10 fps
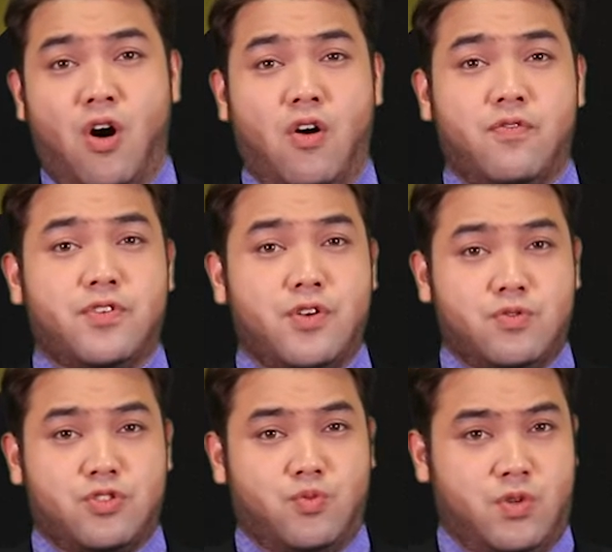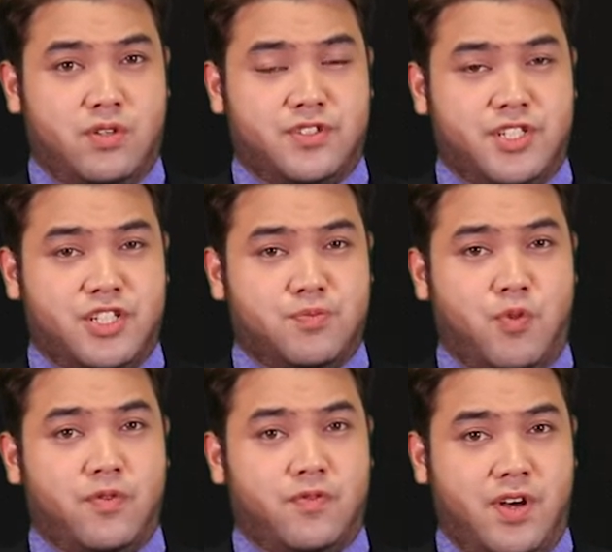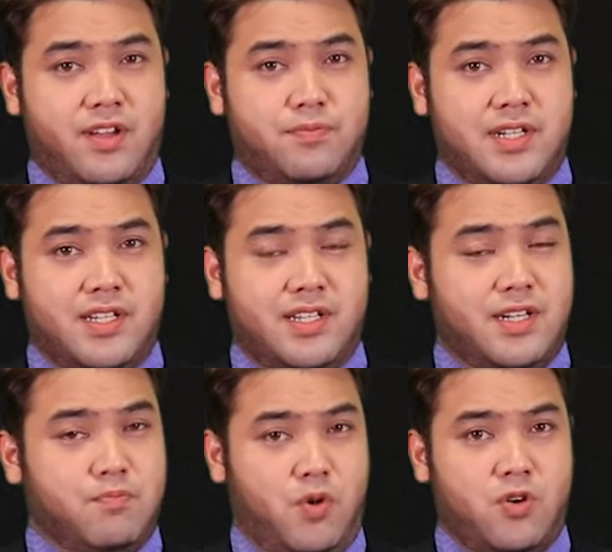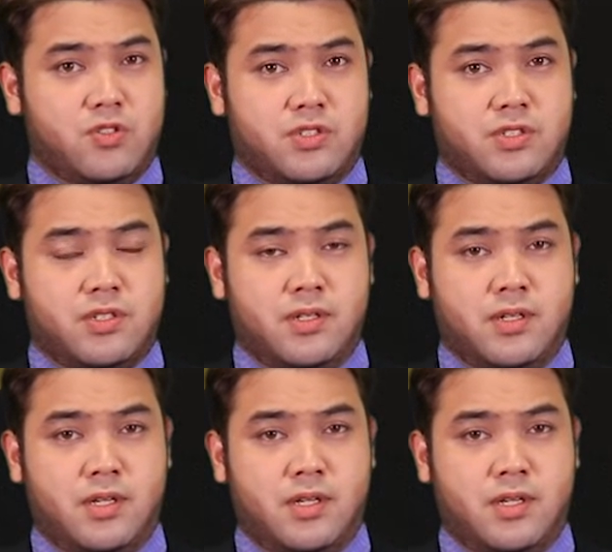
of notes worth $6.5 billion in bonds.